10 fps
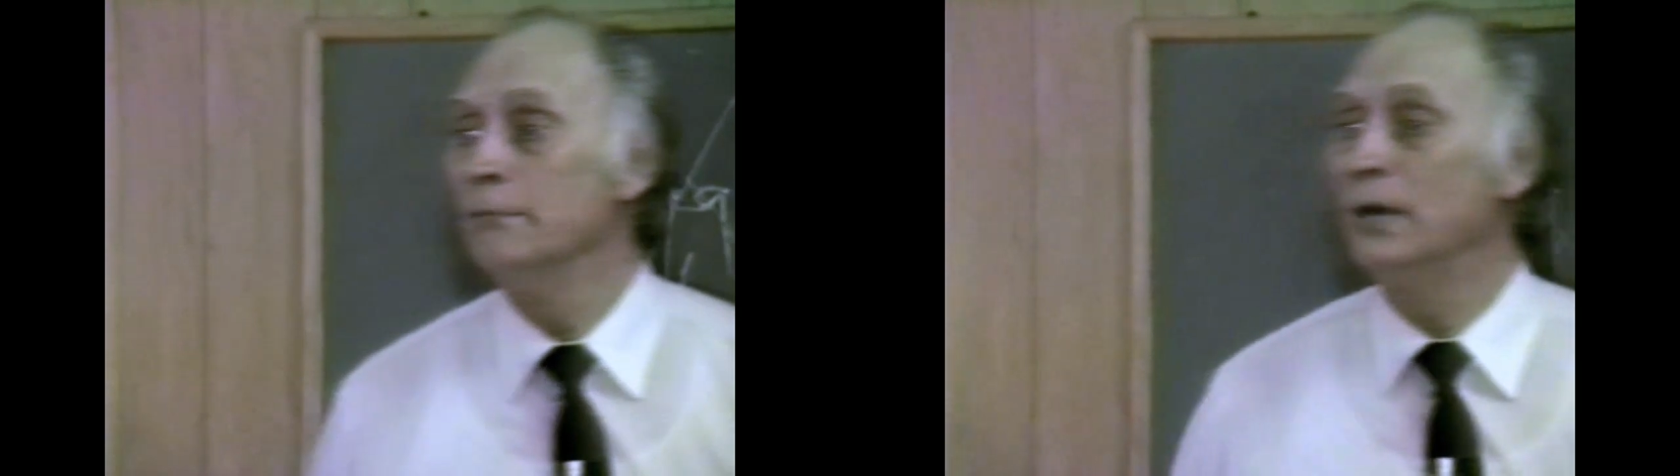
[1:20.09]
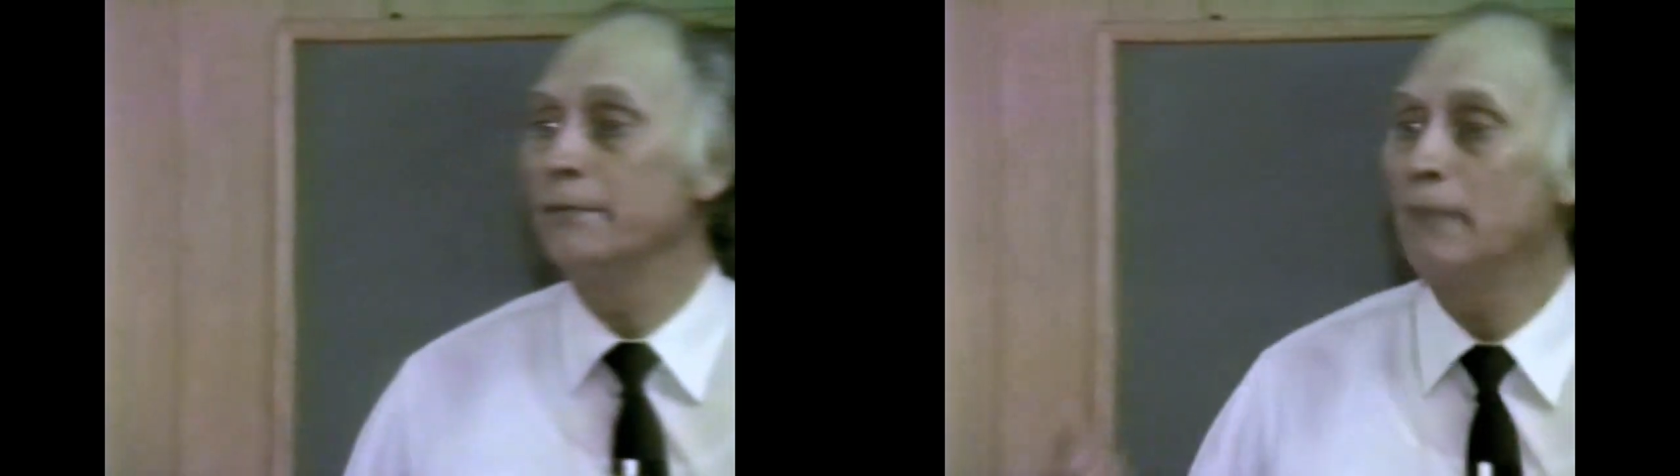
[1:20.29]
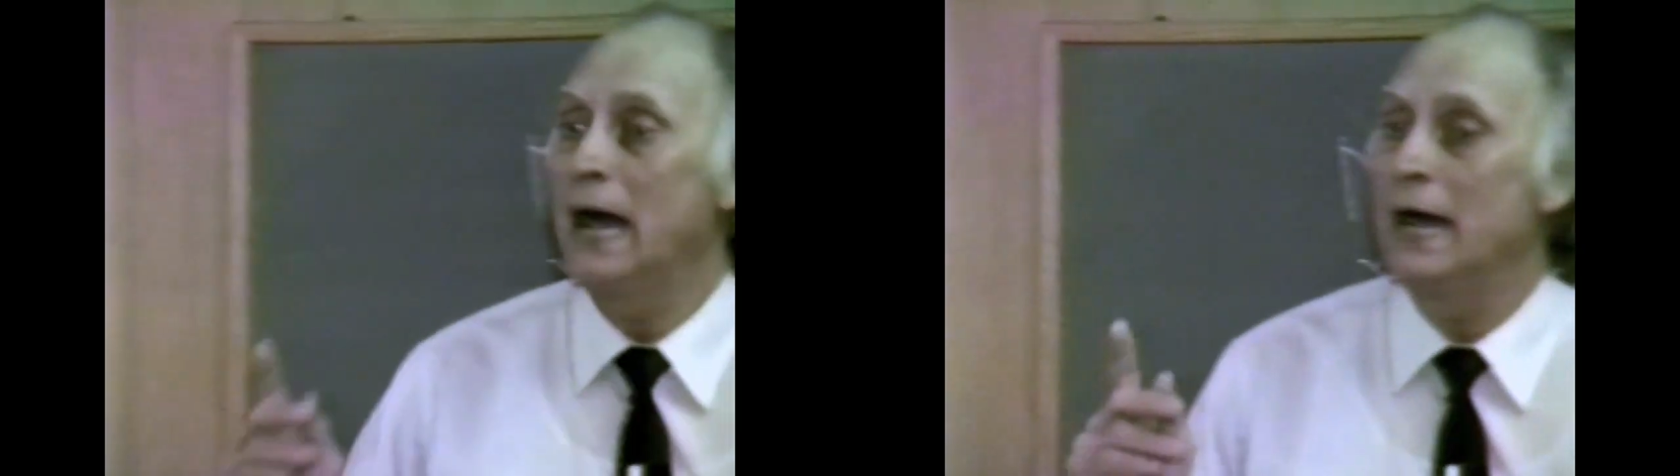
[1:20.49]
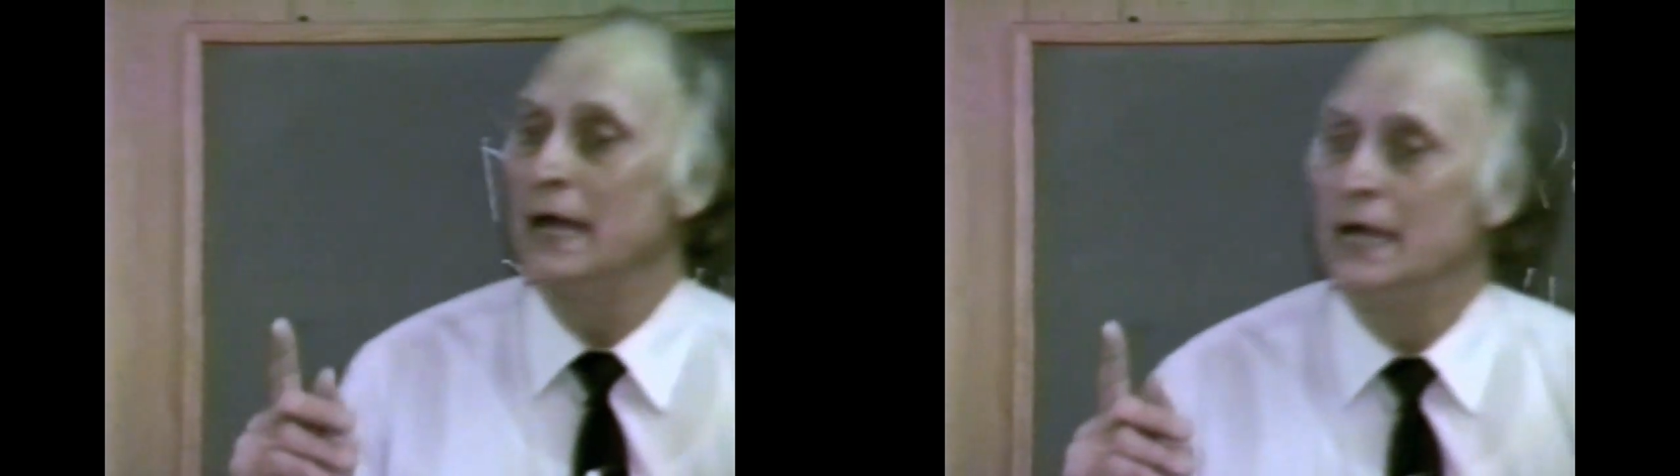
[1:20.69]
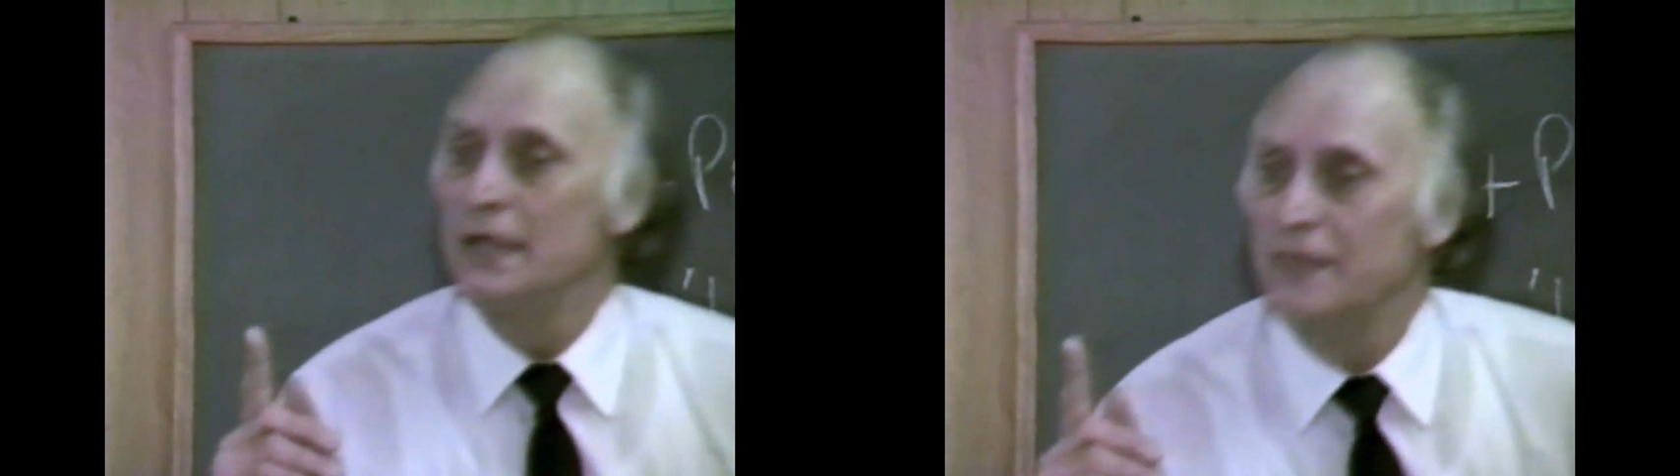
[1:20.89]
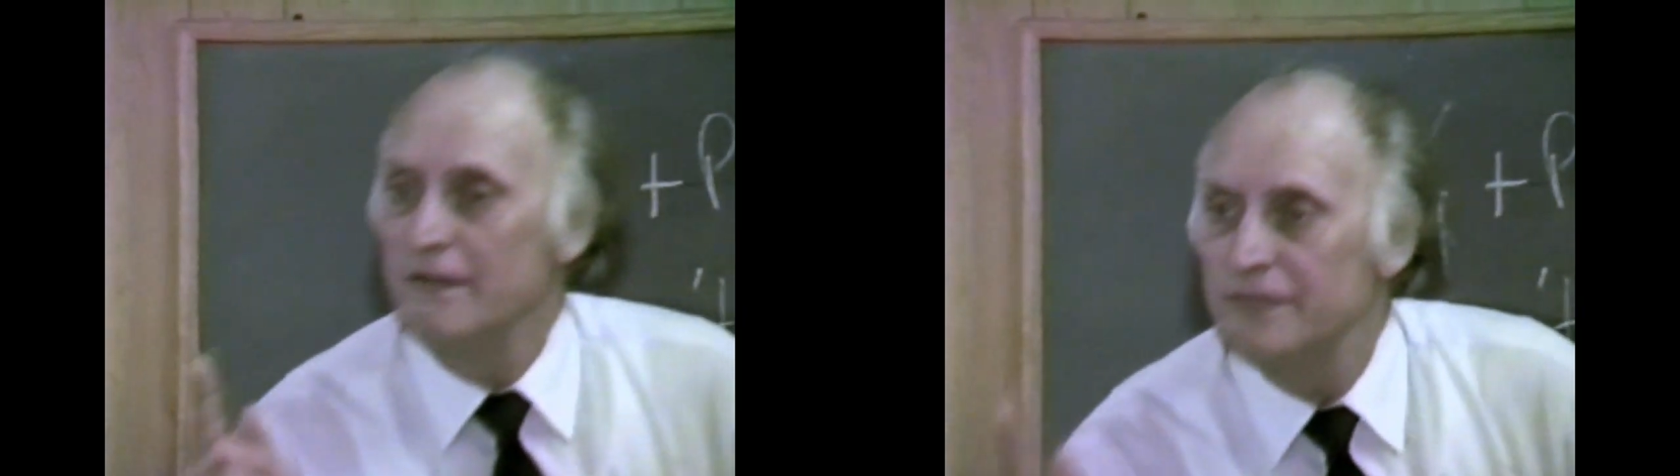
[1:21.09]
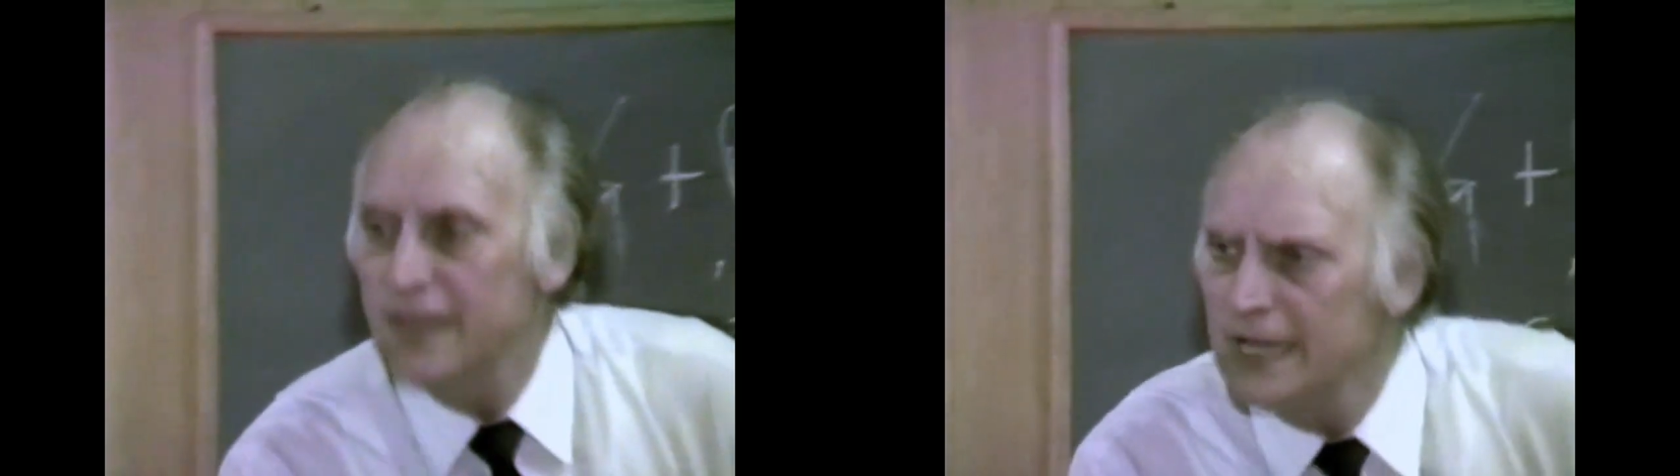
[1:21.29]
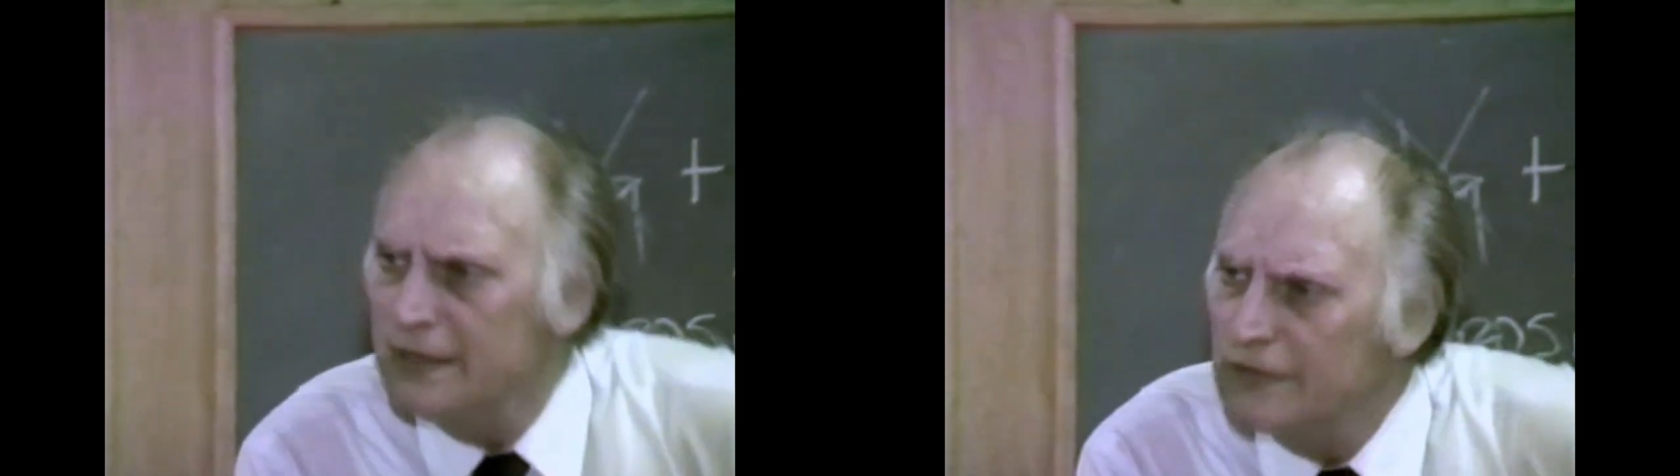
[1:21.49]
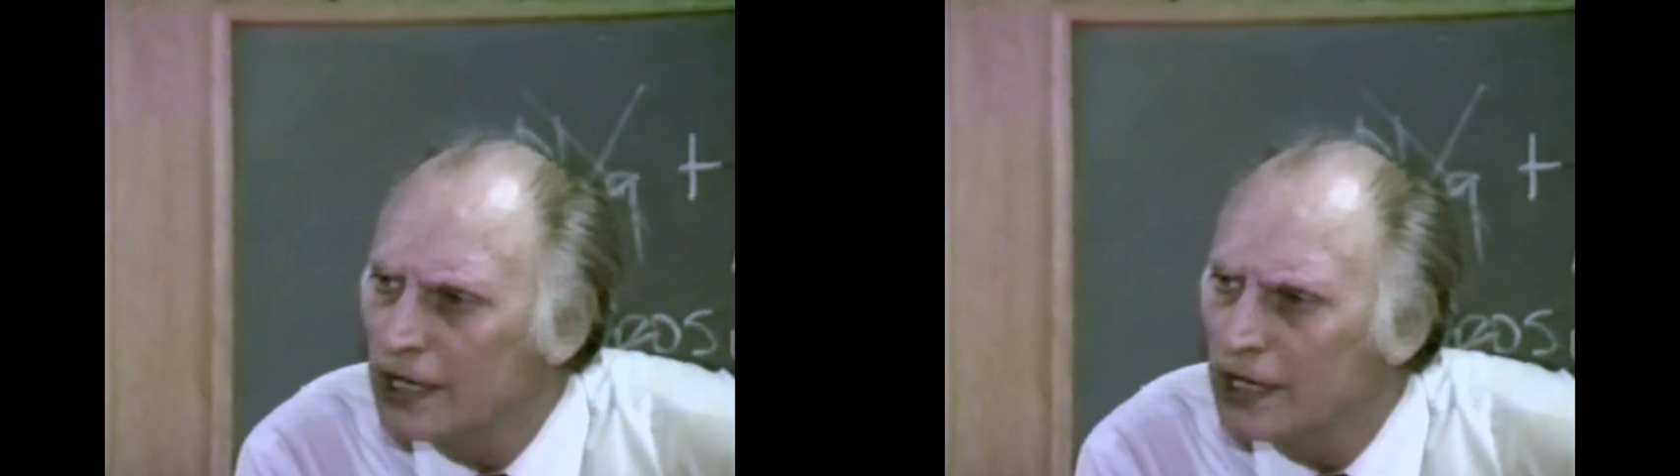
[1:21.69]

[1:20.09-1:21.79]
But by the thing